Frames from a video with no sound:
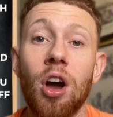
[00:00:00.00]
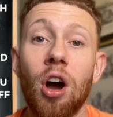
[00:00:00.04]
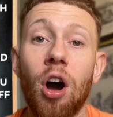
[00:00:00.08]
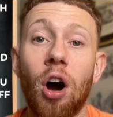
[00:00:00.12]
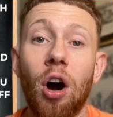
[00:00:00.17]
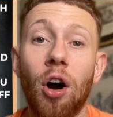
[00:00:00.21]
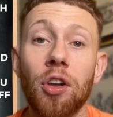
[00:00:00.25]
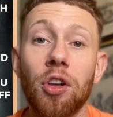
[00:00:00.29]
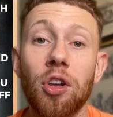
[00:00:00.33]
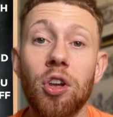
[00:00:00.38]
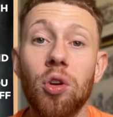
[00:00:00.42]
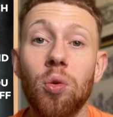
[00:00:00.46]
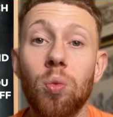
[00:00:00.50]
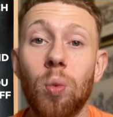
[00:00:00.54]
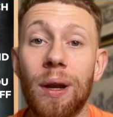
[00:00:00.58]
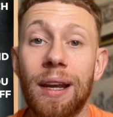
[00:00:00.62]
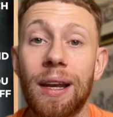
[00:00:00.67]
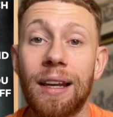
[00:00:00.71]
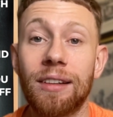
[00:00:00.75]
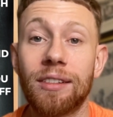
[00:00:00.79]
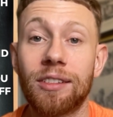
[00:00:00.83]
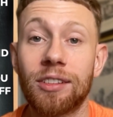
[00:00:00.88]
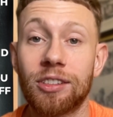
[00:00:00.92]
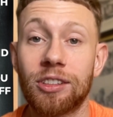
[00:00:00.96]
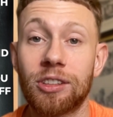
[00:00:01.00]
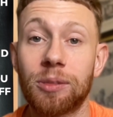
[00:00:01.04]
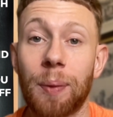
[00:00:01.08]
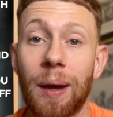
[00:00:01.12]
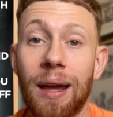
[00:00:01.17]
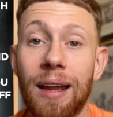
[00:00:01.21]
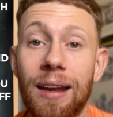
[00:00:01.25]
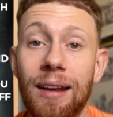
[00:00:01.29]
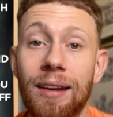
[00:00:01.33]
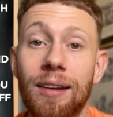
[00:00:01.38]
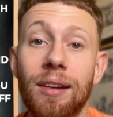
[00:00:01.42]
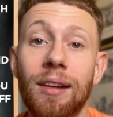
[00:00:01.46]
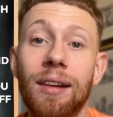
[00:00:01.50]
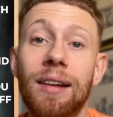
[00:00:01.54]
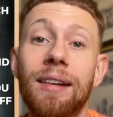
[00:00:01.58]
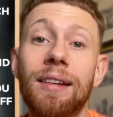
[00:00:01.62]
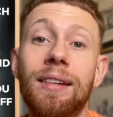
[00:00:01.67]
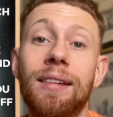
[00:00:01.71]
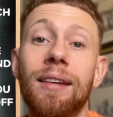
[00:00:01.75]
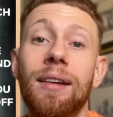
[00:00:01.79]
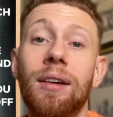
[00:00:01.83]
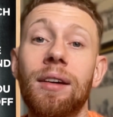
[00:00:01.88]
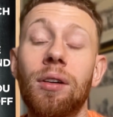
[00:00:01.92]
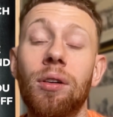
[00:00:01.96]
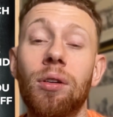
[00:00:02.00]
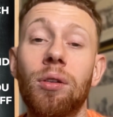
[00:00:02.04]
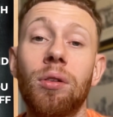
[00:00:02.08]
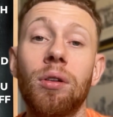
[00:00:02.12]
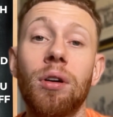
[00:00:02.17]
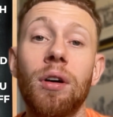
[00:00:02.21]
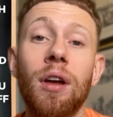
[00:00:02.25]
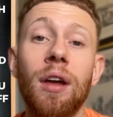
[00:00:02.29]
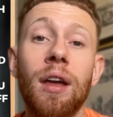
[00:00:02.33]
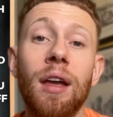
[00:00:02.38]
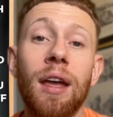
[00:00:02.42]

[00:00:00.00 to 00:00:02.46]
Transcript: are you willing to spend until